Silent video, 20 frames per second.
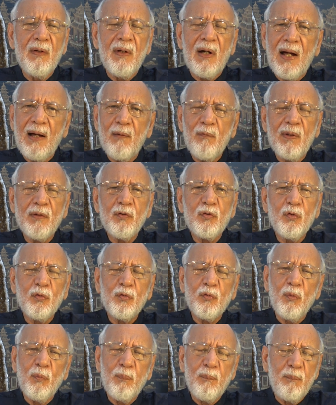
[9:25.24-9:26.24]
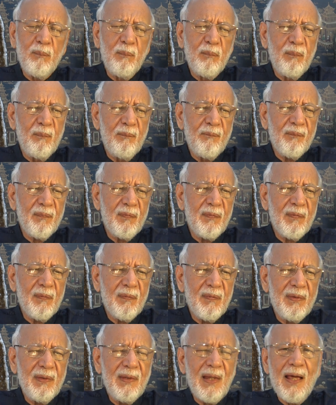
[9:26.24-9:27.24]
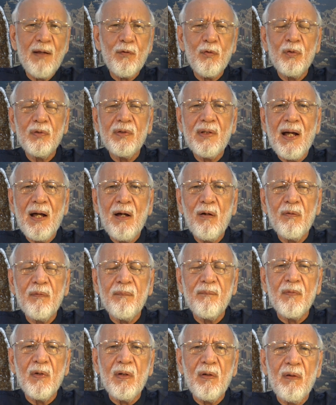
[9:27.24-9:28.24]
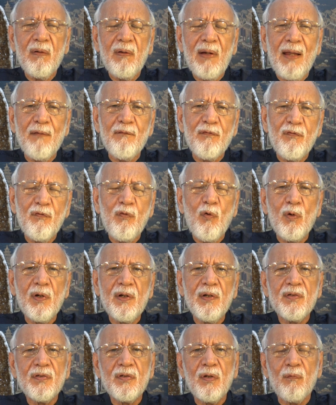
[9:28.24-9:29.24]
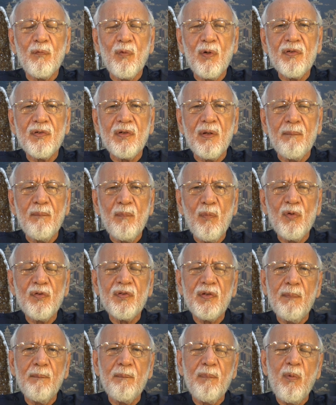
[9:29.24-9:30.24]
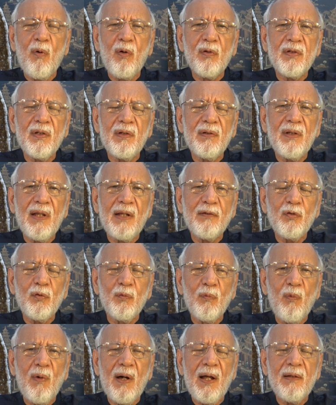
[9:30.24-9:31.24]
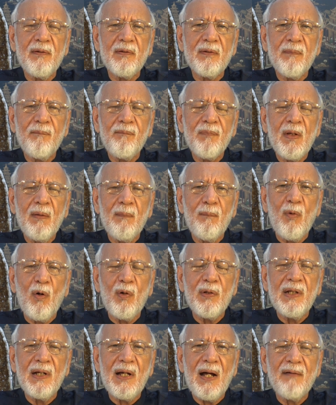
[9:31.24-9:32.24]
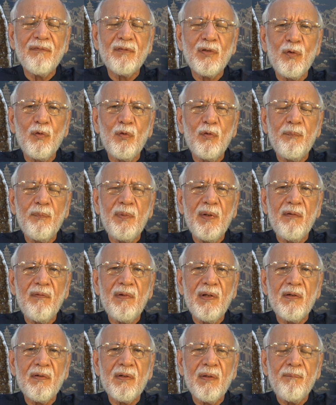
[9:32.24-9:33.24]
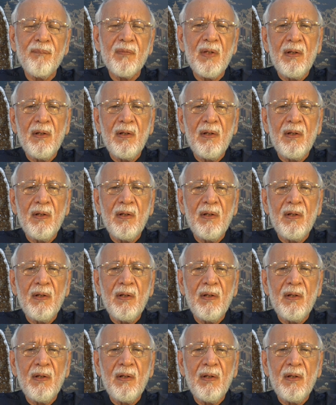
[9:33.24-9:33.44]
I want you to narrow down and focus on what's the most important that you want, morning, afternoon period.